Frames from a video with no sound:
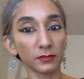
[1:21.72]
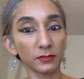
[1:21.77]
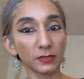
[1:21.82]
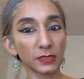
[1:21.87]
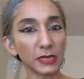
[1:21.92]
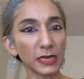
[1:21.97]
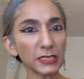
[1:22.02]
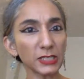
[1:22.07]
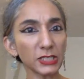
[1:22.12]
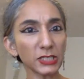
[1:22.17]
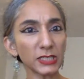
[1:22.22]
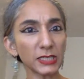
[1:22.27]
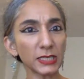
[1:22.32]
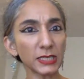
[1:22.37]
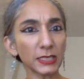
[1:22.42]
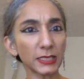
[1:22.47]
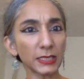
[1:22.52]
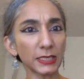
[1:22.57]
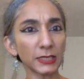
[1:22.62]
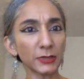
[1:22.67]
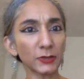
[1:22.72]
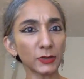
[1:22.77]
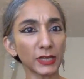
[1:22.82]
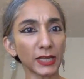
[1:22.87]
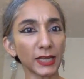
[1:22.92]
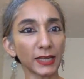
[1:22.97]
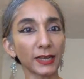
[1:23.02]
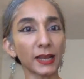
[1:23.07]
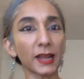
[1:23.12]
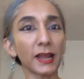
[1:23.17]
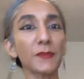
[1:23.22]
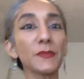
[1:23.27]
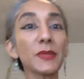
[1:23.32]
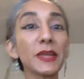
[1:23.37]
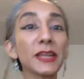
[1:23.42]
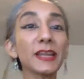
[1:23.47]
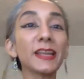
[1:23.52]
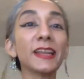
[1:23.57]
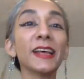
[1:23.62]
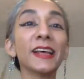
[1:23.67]
did I just say Lear again? I
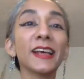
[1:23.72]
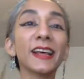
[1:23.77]
mean,